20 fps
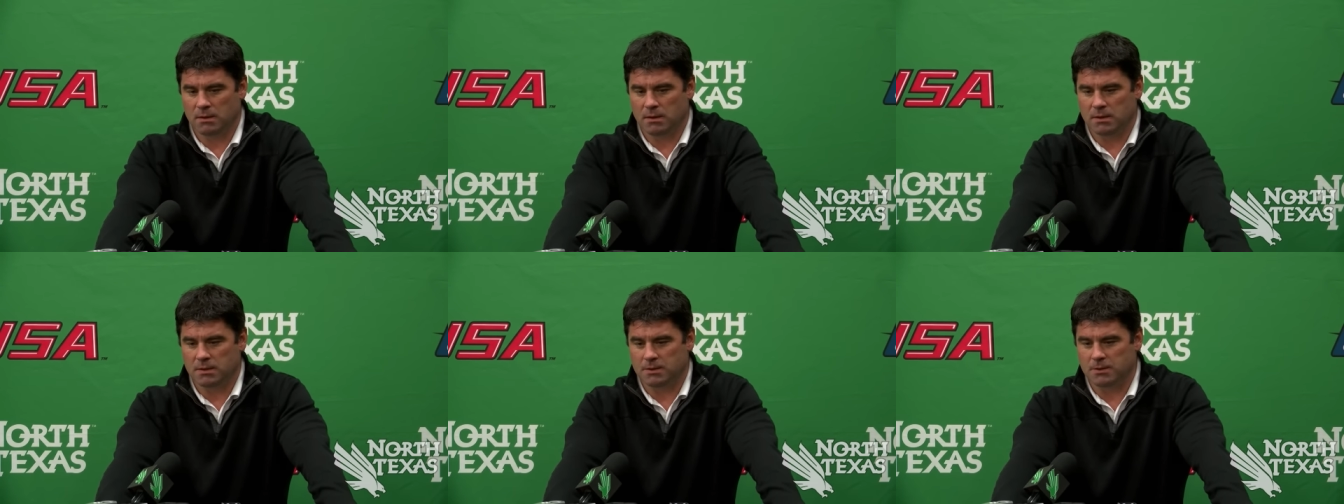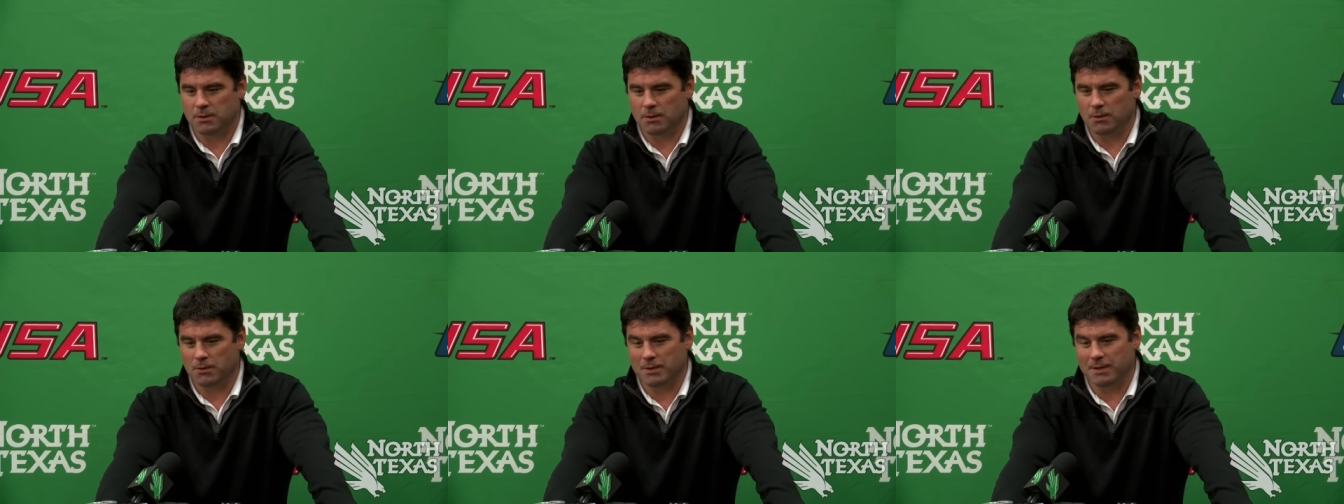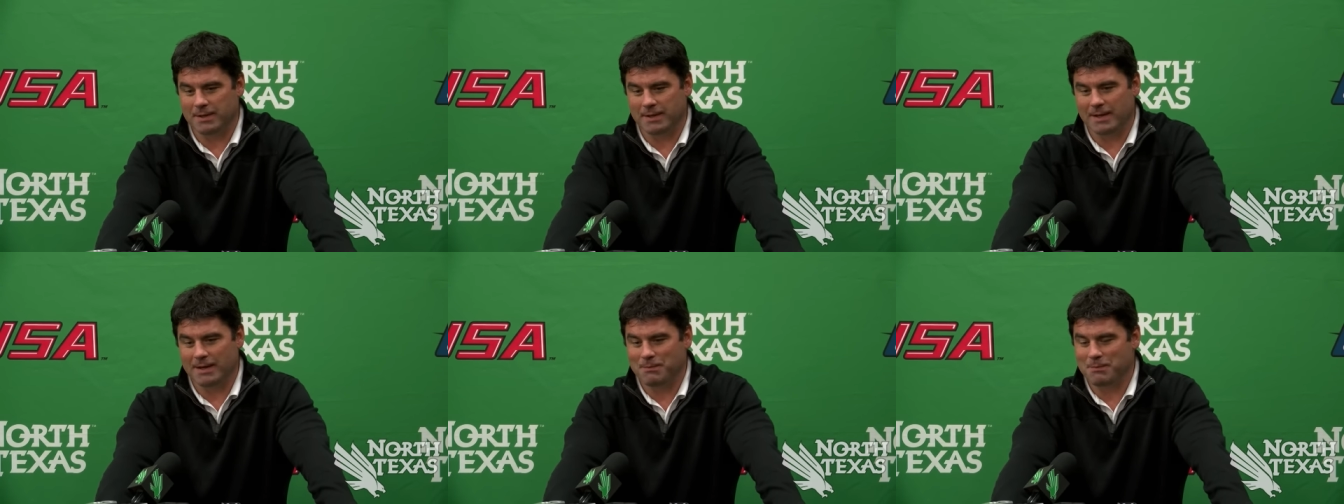and so
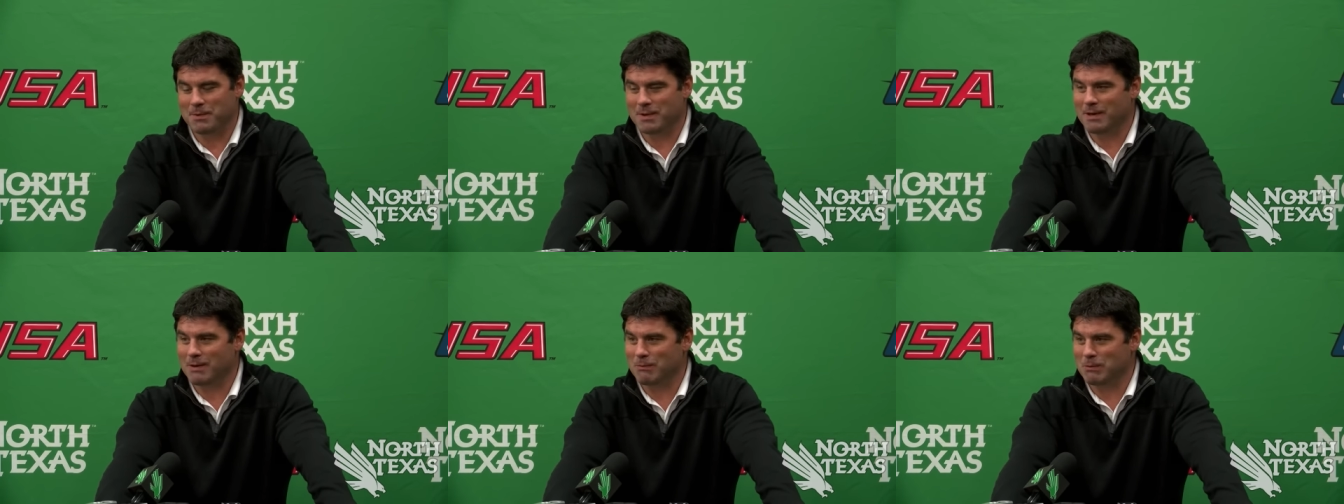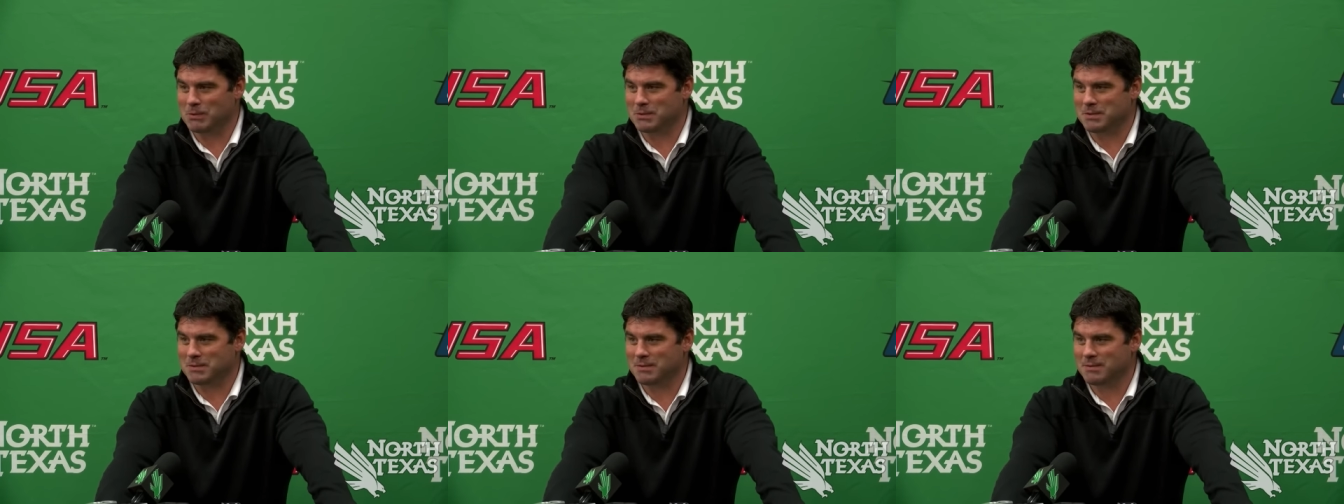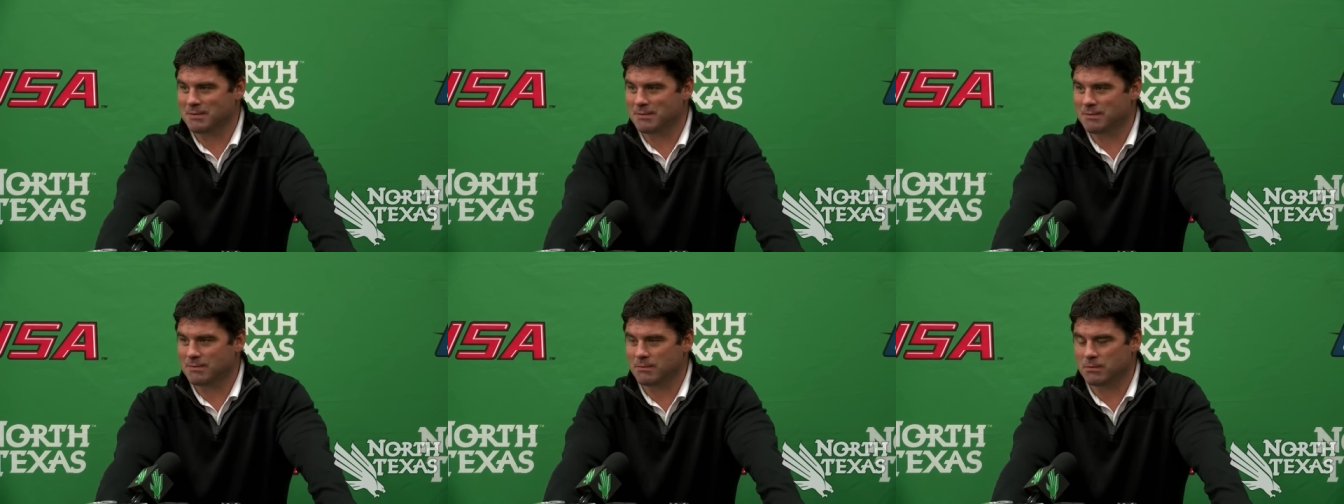the depth there was
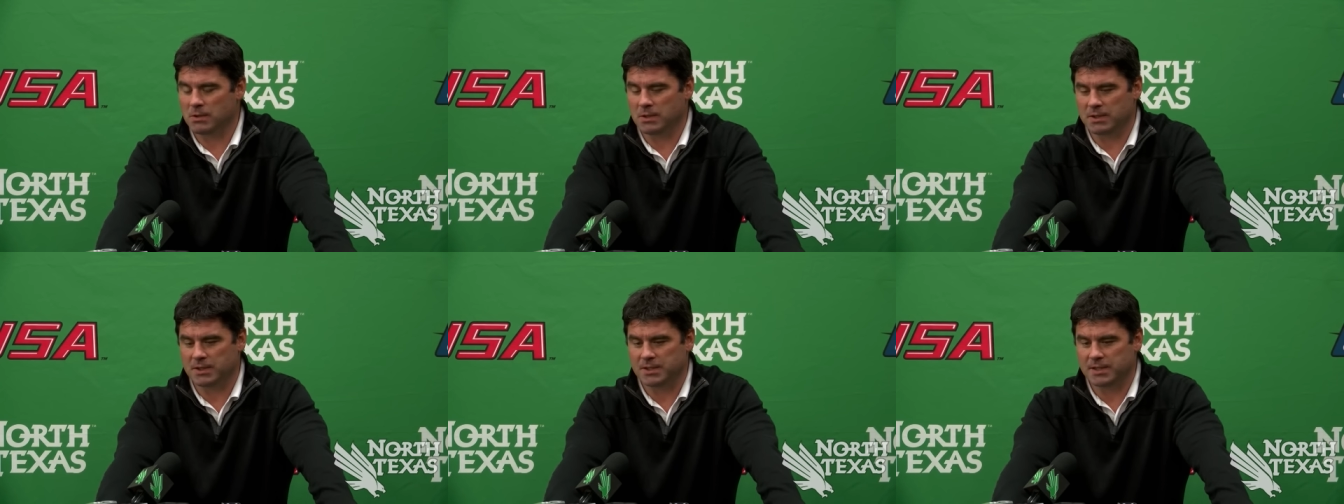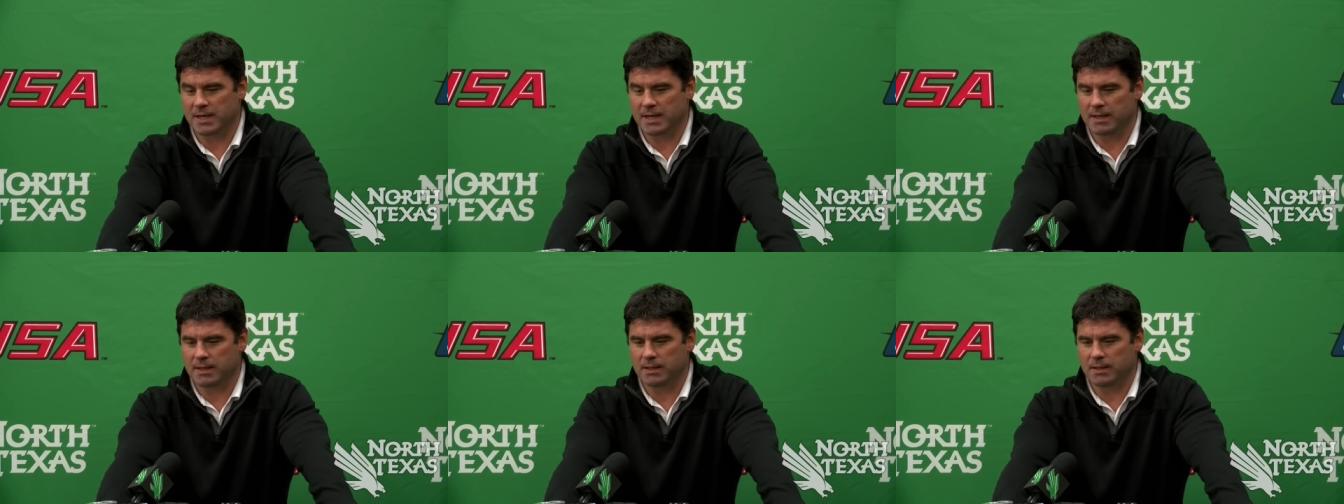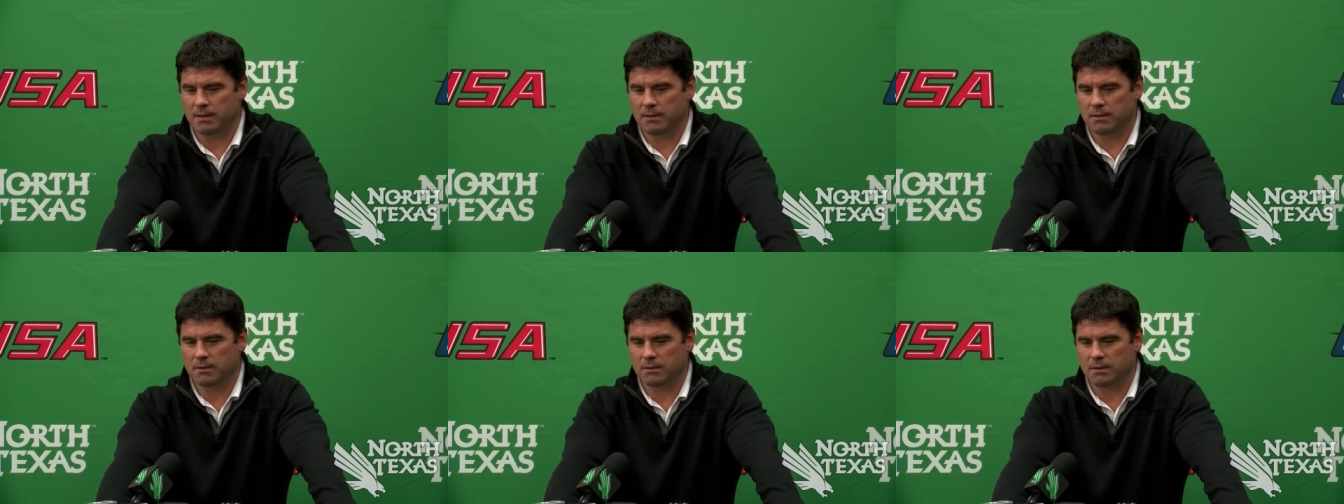really
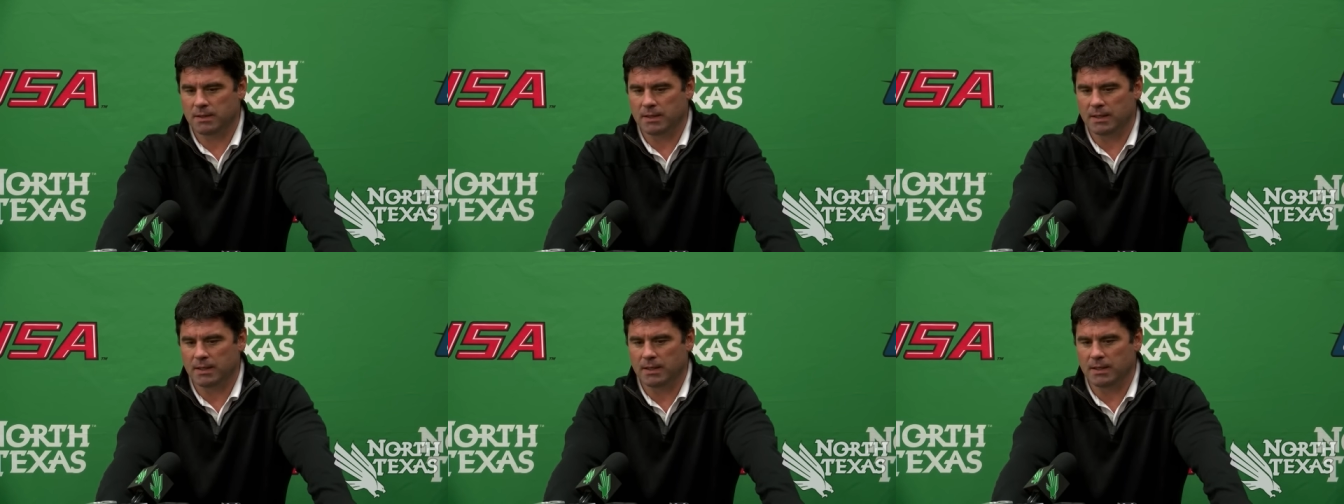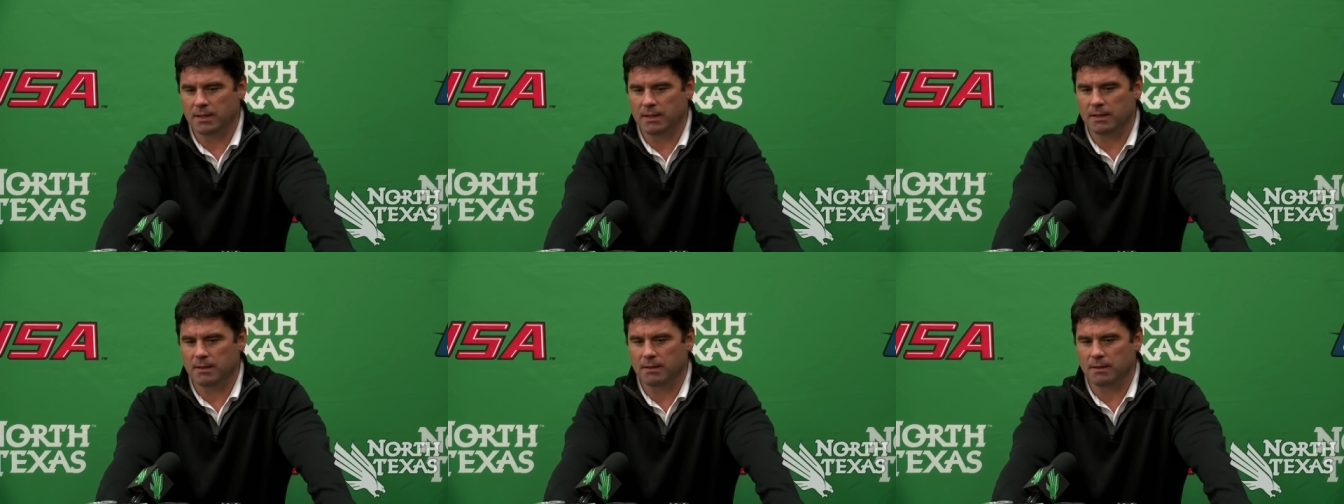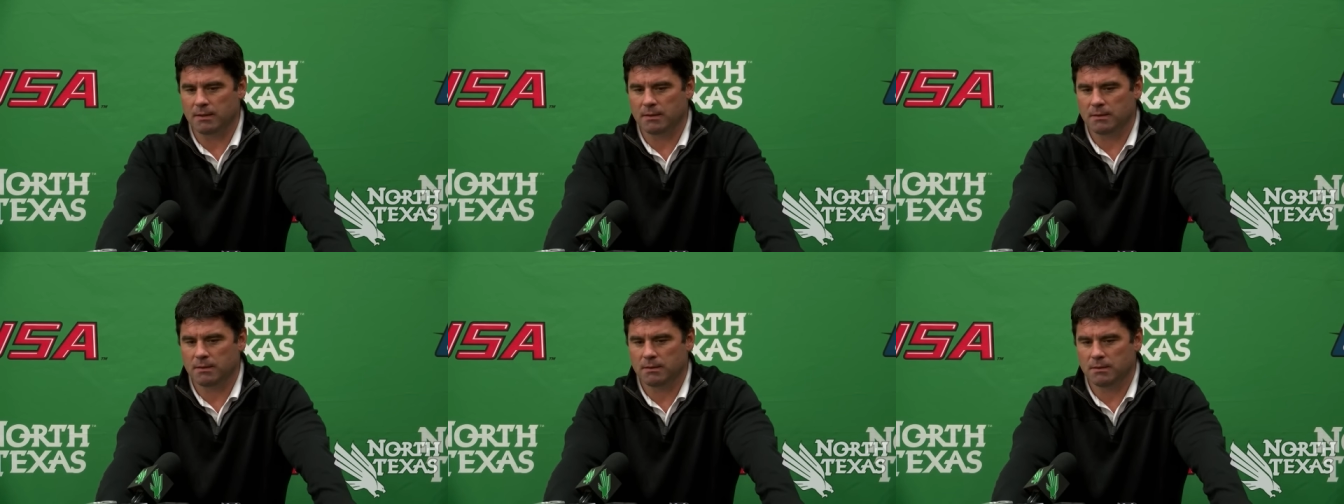shaky. And